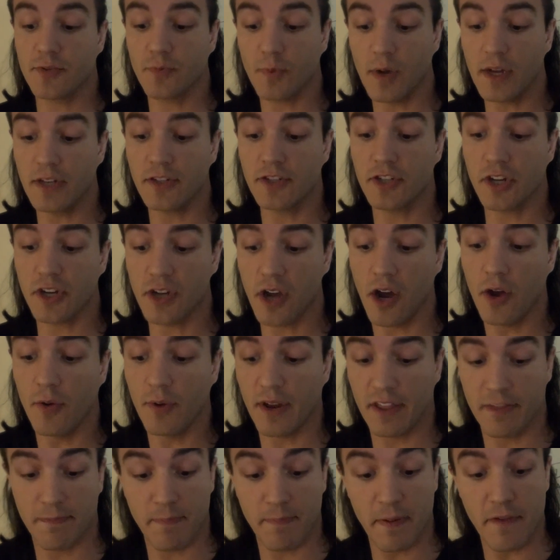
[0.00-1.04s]
one to go
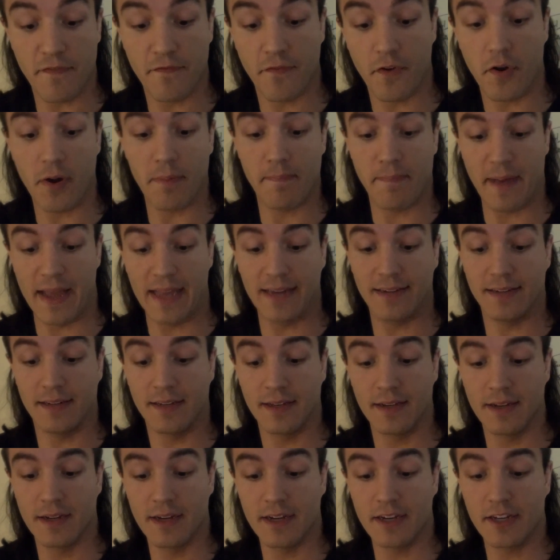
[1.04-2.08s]
with before bed
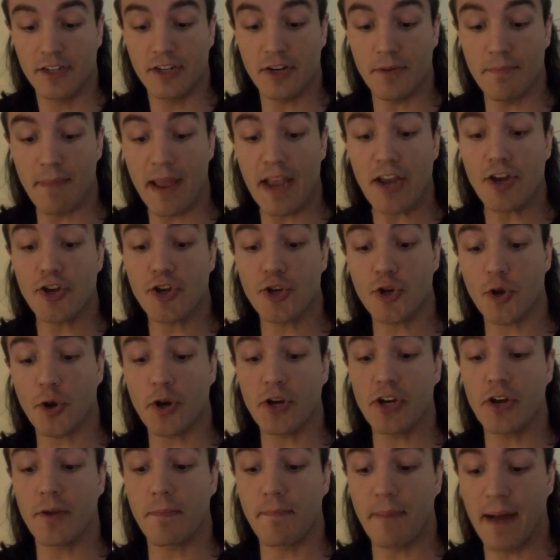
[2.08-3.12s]
to make sure
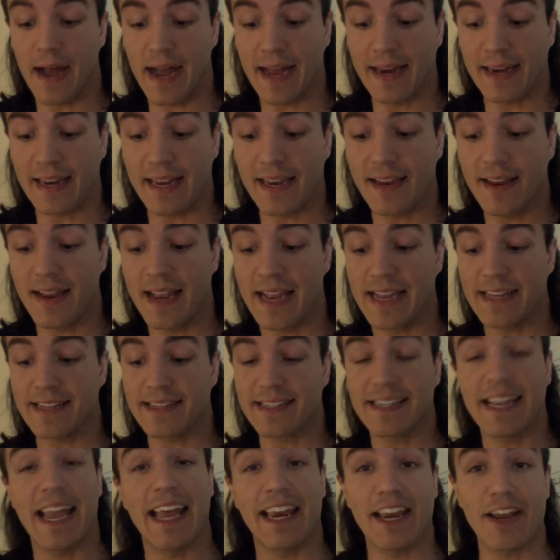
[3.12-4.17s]
your body is
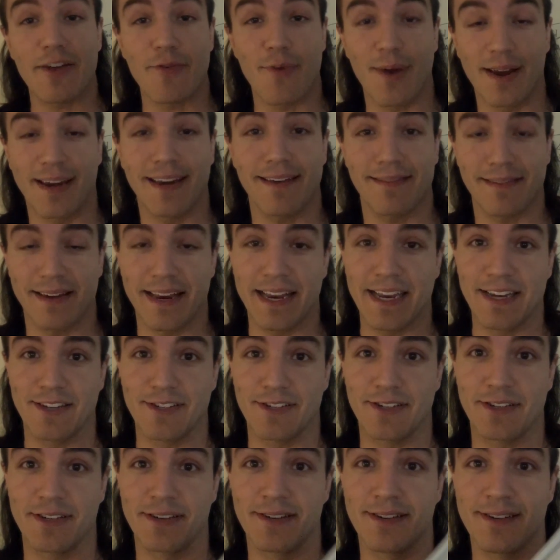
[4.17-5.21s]
getting what it
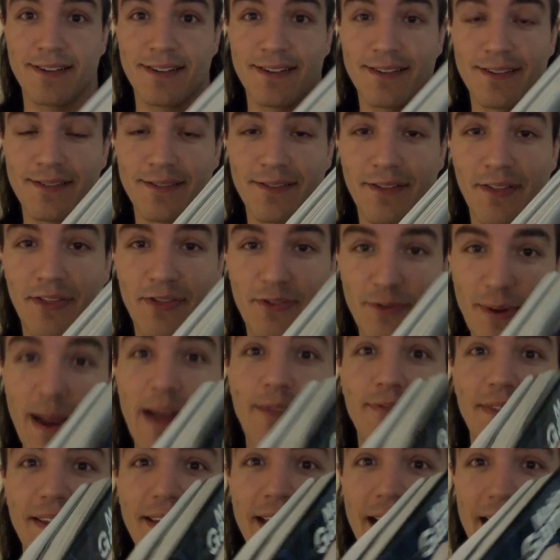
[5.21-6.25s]
needs
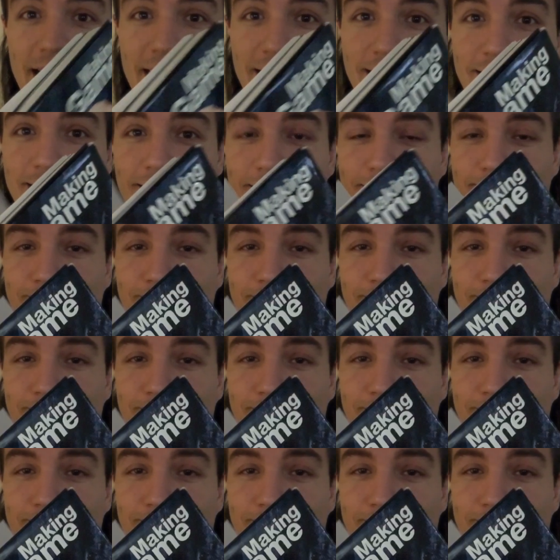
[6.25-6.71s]
throughout the night.